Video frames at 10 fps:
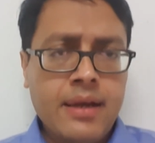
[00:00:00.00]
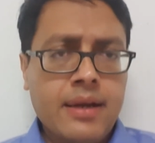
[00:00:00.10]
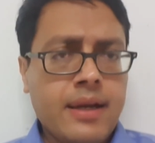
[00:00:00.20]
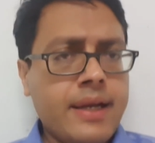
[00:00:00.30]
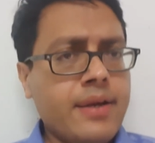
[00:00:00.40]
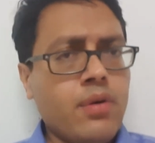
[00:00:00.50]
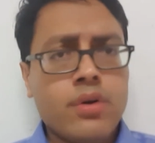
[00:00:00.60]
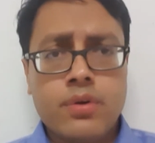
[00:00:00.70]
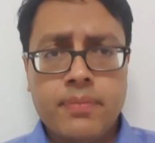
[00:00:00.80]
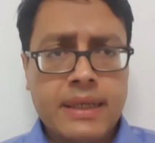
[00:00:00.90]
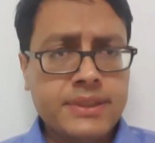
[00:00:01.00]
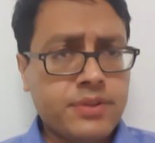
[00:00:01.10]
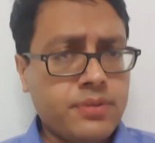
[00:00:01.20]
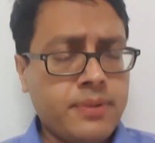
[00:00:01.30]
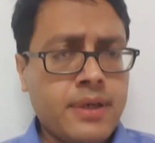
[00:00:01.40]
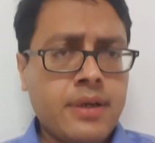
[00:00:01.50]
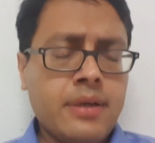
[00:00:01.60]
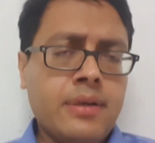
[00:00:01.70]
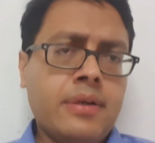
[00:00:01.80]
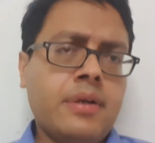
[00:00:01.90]
like chondroblastoma,
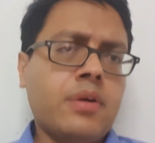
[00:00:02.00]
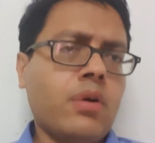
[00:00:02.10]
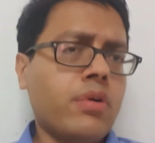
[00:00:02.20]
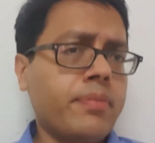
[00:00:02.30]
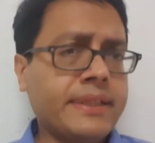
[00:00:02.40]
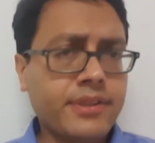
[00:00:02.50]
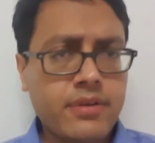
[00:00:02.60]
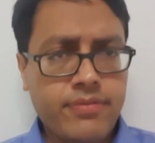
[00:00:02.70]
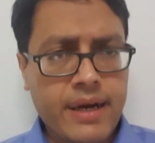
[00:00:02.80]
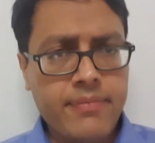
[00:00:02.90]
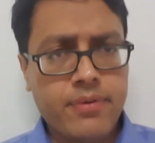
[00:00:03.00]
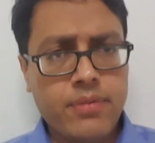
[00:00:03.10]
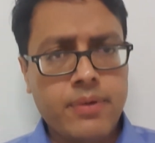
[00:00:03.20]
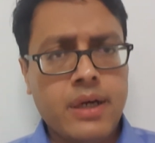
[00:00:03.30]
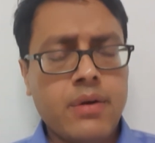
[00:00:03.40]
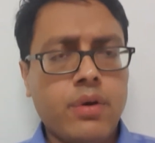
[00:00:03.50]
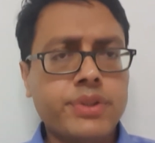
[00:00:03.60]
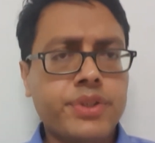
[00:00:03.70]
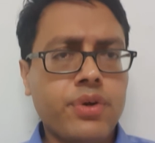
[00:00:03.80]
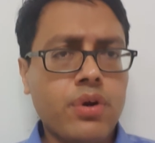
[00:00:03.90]
chondromyxoid fibroma,
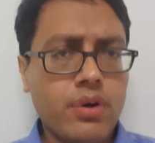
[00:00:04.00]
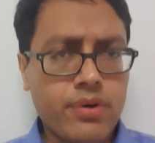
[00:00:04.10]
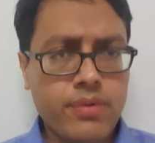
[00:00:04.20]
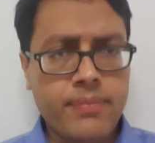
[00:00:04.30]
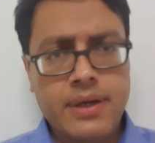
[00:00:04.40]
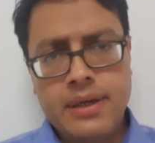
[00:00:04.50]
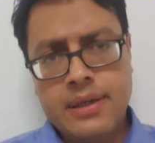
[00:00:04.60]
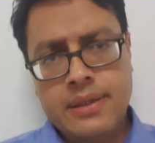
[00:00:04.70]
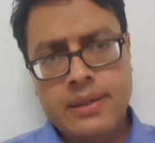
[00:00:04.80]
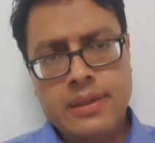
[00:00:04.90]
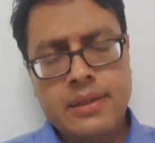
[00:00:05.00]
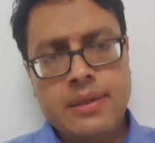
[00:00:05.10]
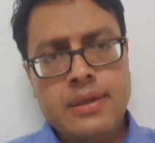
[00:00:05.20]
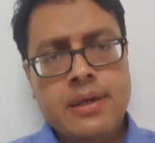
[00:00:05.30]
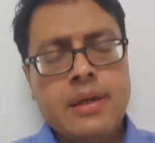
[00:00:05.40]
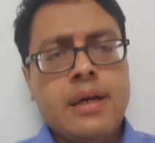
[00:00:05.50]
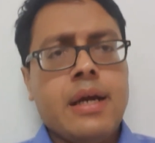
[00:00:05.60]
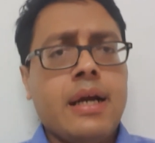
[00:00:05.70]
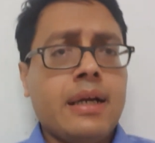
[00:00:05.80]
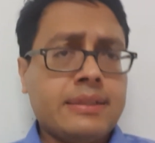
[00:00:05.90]
osteochondroma,
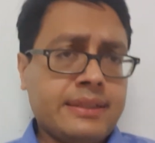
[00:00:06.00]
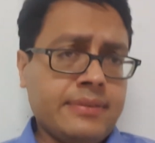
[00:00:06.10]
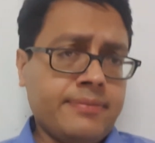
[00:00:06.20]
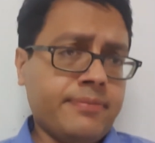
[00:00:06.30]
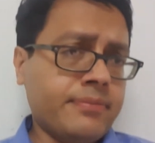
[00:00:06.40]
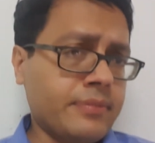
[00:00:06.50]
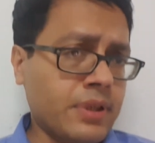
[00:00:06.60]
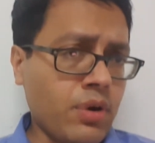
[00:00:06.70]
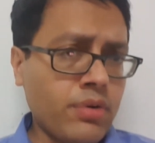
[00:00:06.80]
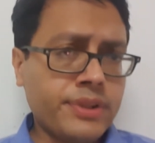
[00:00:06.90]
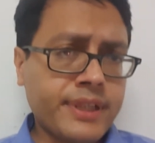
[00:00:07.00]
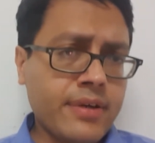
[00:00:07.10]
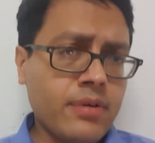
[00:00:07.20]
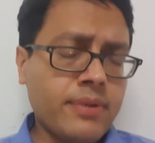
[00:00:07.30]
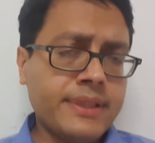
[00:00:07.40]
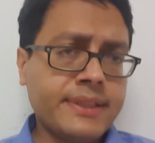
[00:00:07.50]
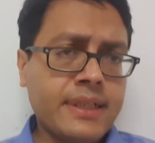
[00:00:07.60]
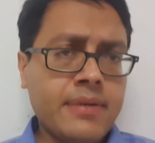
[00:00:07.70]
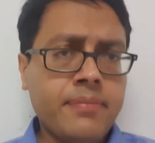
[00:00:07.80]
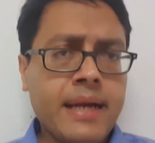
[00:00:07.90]
and some chondrosarcoma is
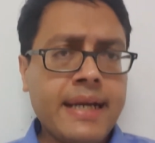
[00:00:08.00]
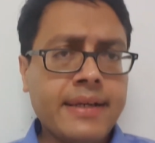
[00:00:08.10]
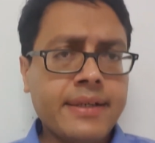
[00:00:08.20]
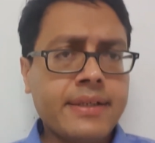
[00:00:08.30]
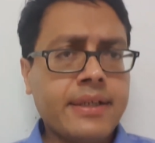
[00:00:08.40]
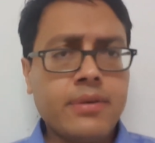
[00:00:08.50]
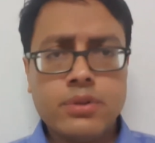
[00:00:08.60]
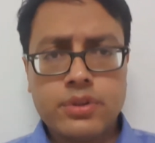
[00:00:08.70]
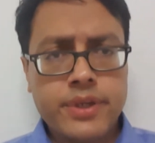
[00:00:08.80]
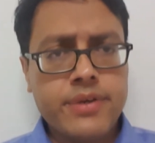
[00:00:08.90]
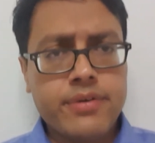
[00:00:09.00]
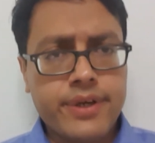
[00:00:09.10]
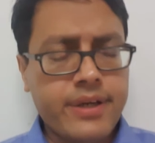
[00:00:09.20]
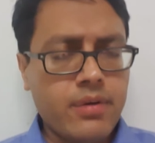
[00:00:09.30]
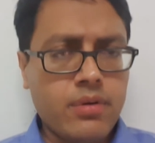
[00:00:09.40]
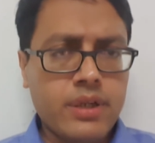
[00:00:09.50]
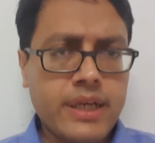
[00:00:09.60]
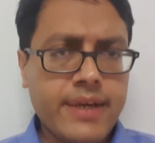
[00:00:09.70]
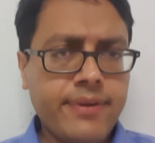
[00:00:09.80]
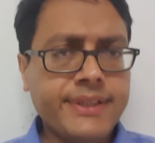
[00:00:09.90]
the malignant. And I also need to read about
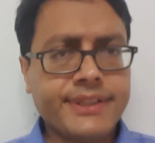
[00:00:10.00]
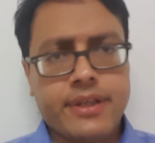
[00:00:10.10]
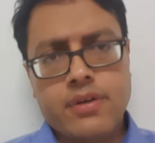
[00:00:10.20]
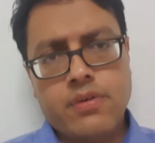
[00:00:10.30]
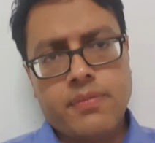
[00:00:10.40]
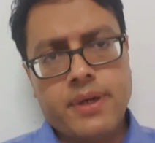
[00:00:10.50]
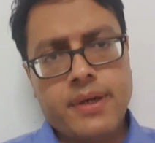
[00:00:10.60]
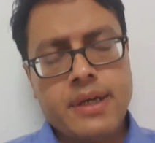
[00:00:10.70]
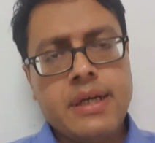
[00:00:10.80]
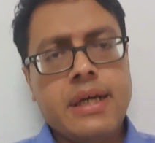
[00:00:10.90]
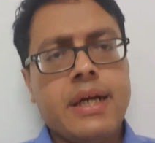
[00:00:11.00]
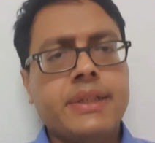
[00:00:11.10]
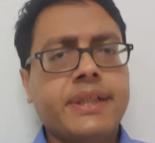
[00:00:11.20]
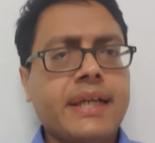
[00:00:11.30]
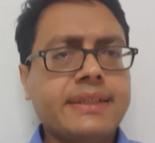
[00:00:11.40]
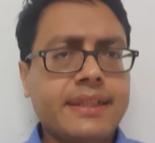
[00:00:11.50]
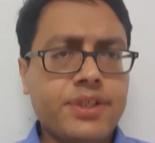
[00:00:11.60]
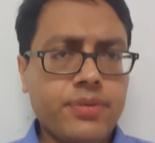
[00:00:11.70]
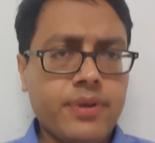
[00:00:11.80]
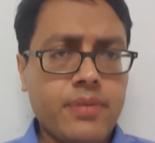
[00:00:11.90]
the Ewing sarcoma and giant cell
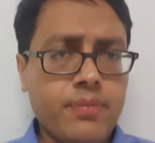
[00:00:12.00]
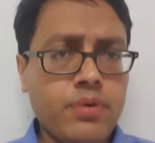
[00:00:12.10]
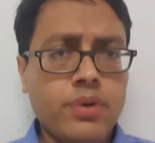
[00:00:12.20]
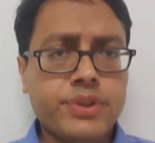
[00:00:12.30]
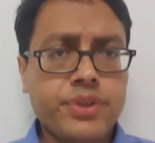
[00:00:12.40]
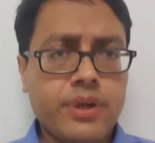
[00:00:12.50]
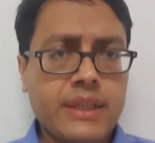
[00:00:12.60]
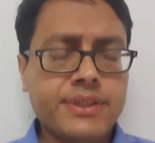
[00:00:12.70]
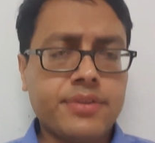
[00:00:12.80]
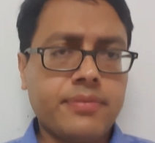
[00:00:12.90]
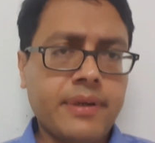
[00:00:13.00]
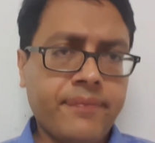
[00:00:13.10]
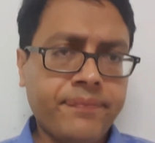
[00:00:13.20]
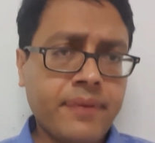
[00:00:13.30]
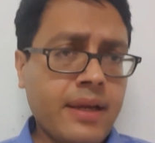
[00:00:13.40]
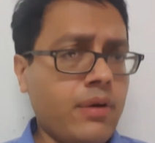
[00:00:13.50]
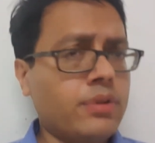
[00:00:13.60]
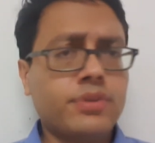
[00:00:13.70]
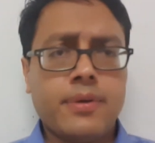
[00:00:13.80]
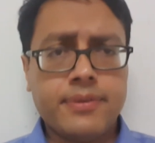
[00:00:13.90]
tumor of bone osteoclastoma, and
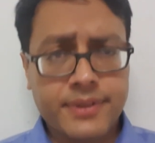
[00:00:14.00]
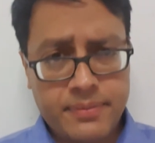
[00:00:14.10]
also the